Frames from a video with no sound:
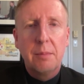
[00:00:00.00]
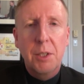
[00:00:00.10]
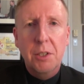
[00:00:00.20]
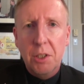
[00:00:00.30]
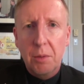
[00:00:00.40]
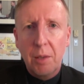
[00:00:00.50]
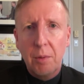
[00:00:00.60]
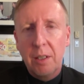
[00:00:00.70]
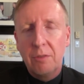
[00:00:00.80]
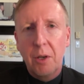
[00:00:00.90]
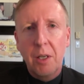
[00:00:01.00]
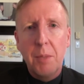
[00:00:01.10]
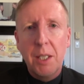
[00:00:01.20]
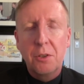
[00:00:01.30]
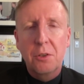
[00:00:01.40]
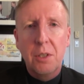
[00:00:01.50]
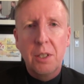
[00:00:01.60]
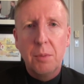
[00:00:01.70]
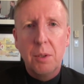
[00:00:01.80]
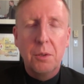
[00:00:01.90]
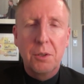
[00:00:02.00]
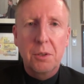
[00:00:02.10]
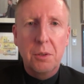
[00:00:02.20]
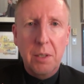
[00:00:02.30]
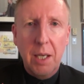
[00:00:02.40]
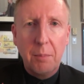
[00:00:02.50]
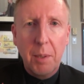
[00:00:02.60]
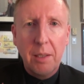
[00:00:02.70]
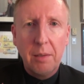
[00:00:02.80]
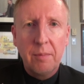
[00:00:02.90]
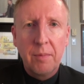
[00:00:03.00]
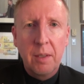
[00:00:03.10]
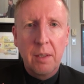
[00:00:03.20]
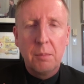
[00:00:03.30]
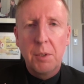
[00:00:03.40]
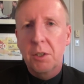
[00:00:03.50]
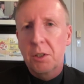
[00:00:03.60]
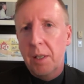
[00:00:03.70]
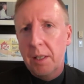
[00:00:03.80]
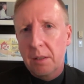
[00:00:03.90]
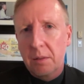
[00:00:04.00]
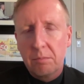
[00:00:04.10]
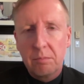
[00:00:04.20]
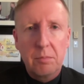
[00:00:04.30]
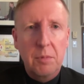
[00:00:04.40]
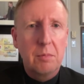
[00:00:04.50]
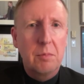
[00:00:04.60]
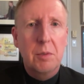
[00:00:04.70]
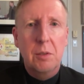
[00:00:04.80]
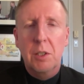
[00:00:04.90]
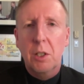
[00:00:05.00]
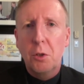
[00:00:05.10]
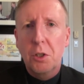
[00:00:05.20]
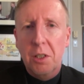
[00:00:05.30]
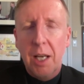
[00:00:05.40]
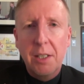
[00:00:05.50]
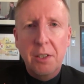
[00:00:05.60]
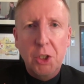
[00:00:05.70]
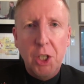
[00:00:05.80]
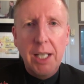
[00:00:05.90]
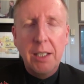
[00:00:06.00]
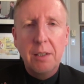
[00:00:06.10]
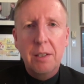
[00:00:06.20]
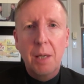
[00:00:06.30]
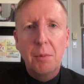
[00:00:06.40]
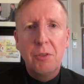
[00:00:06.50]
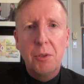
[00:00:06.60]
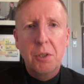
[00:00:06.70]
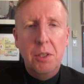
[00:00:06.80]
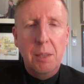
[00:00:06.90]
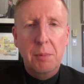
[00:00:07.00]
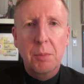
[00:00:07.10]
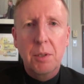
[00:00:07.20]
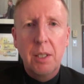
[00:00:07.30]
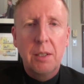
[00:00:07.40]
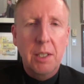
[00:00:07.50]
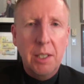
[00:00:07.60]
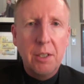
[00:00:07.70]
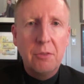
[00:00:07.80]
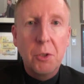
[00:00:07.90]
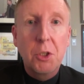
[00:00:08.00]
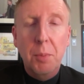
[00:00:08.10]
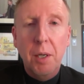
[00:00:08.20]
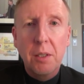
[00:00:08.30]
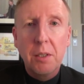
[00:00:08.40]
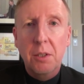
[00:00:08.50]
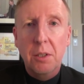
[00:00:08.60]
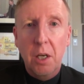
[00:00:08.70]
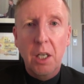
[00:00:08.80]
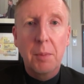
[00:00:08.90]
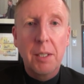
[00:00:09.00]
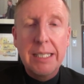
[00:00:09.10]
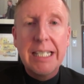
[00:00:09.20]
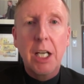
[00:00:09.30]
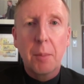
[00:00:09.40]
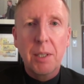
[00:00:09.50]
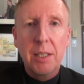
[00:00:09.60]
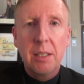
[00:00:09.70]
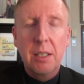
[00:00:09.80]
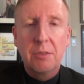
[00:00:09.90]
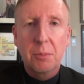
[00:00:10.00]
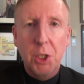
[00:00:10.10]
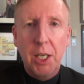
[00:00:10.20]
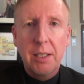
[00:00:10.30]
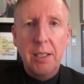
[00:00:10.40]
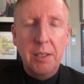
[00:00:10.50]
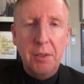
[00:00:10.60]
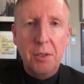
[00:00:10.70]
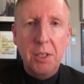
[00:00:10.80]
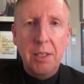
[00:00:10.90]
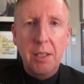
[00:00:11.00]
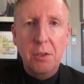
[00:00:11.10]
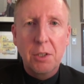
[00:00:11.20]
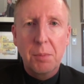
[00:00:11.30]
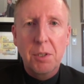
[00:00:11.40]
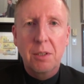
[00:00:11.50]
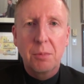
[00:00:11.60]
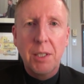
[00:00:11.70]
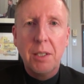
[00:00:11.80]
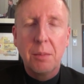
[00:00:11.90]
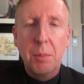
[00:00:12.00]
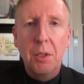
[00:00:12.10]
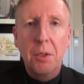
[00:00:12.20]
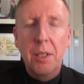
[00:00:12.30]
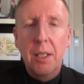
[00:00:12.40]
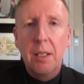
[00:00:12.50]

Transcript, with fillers: Mr. Charest ran a very mainstream, old school campaign. Mr. Charest is closer ties to China than I would view as acceptable. The Canadian Future Party is going to talk about decoupling from China and other dictatorships as we need to build